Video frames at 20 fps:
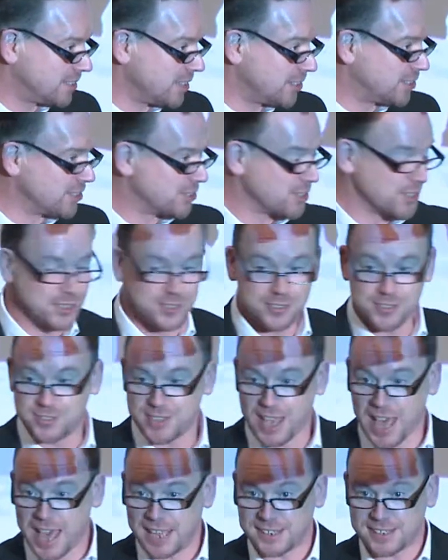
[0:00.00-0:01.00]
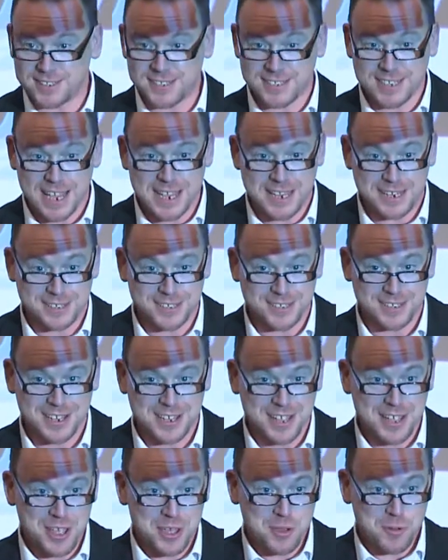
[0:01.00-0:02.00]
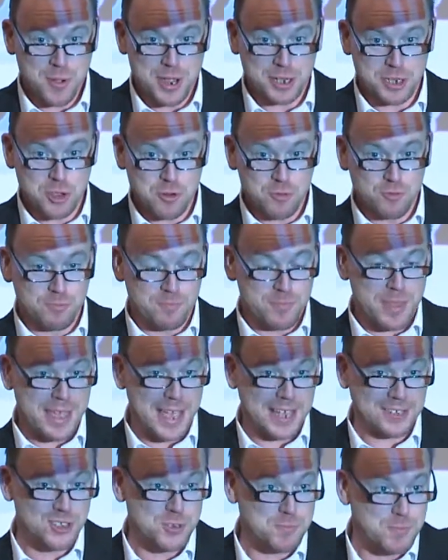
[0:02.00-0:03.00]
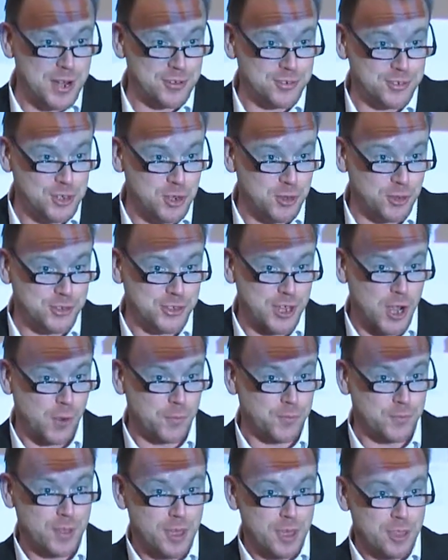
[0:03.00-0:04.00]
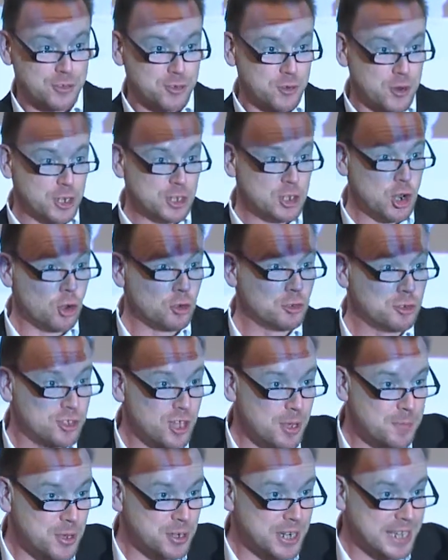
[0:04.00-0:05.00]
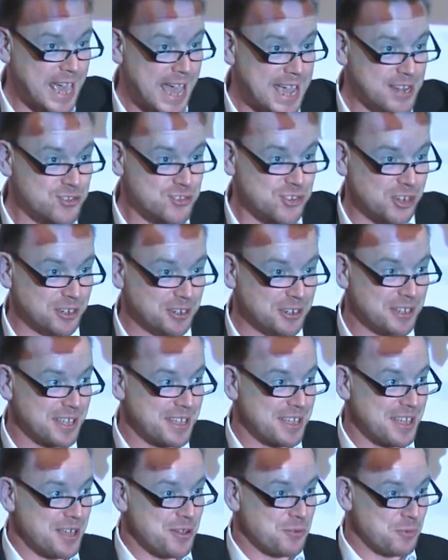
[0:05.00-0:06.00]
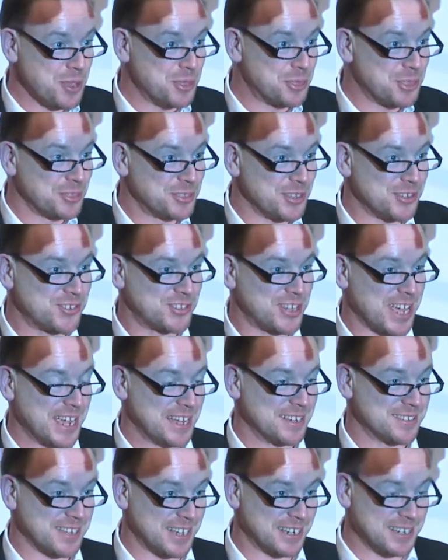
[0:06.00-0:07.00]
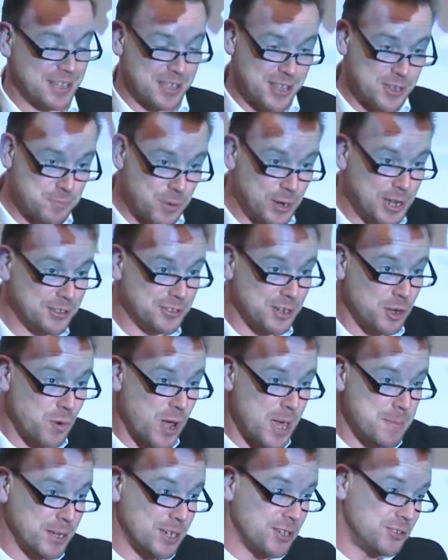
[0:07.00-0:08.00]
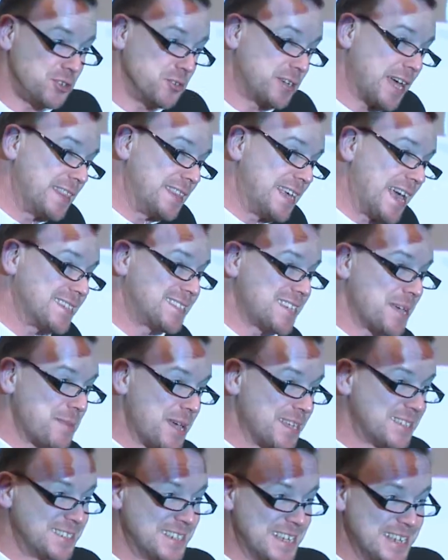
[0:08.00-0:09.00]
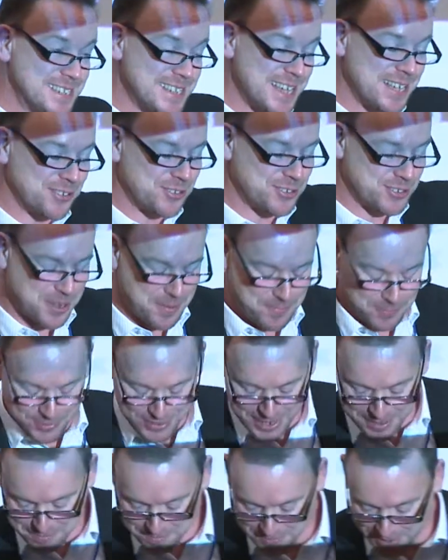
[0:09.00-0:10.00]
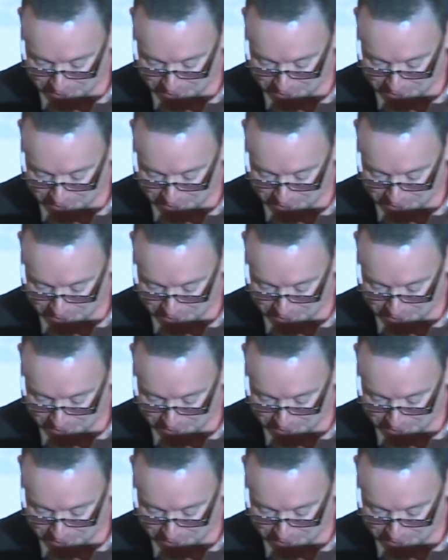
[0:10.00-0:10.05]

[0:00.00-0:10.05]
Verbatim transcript: citizens and the state when you express yourself through a non communication with the state. And it's brilliant in a way because you get the SMS details to send